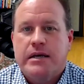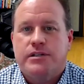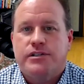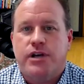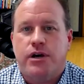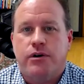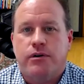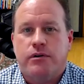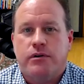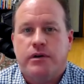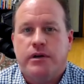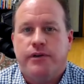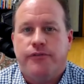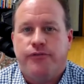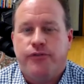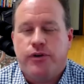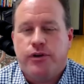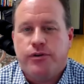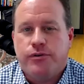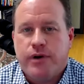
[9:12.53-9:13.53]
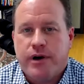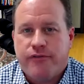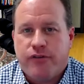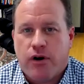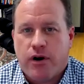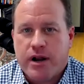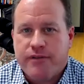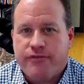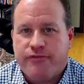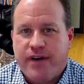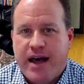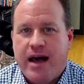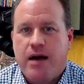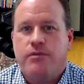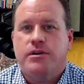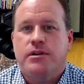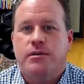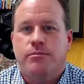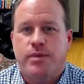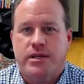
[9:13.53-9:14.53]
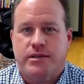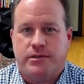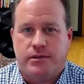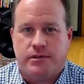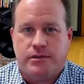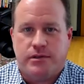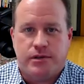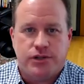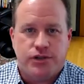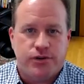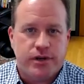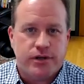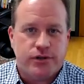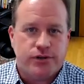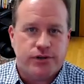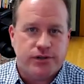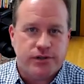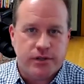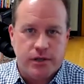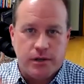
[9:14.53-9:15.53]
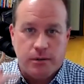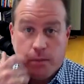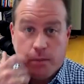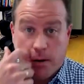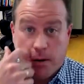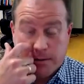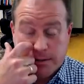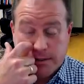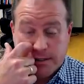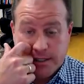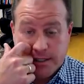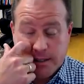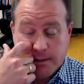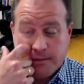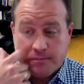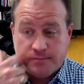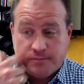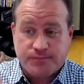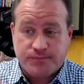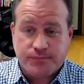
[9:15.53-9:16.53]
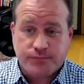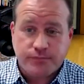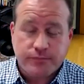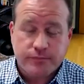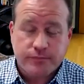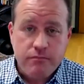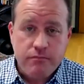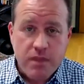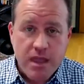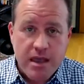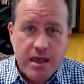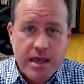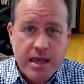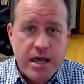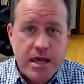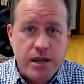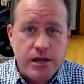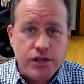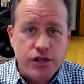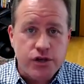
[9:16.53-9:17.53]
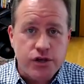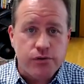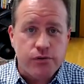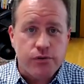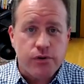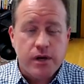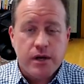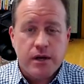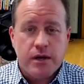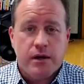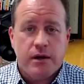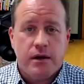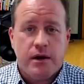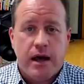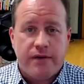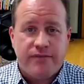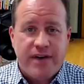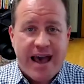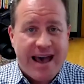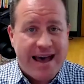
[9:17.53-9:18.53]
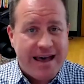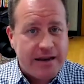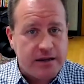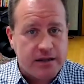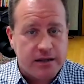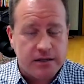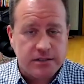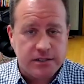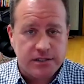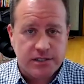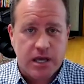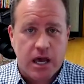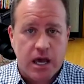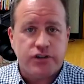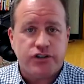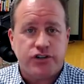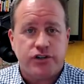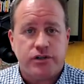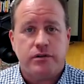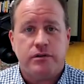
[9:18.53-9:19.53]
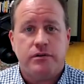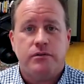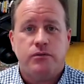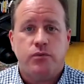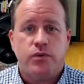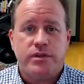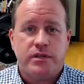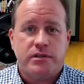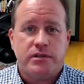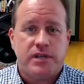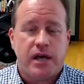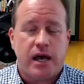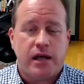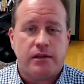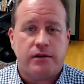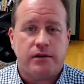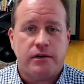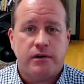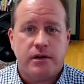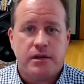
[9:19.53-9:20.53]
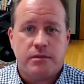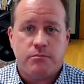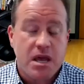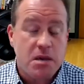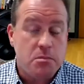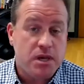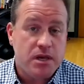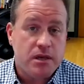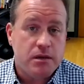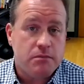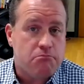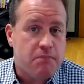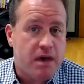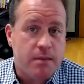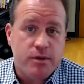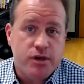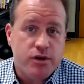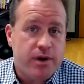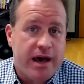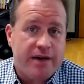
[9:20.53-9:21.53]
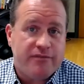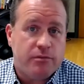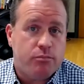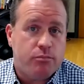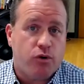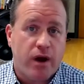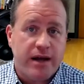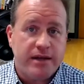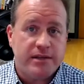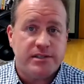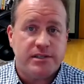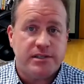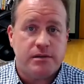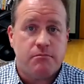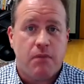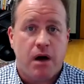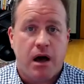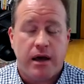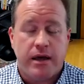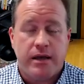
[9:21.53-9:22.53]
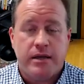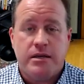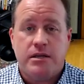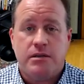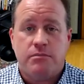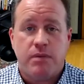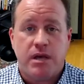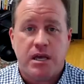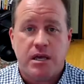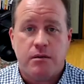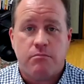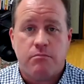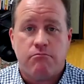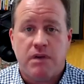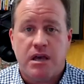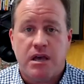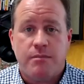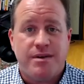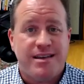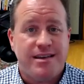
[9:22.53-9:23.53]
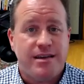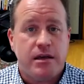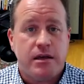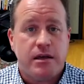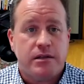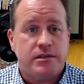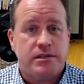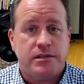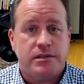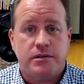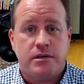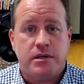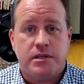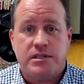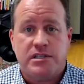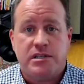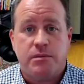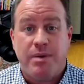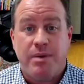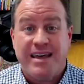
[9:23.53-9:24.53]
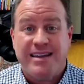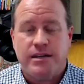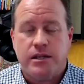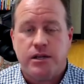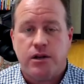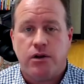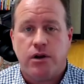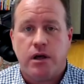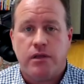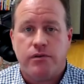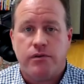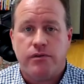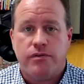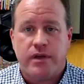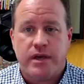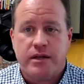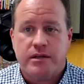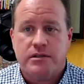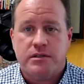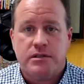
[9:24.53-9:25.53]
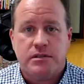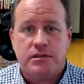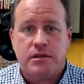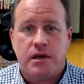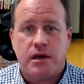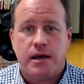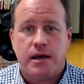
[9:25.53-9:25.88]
So if you have already found a business that you're interested in purchasing, and you have had a discussion with the seller, and maybe you have a price in mind, maybe it's dependent on other things.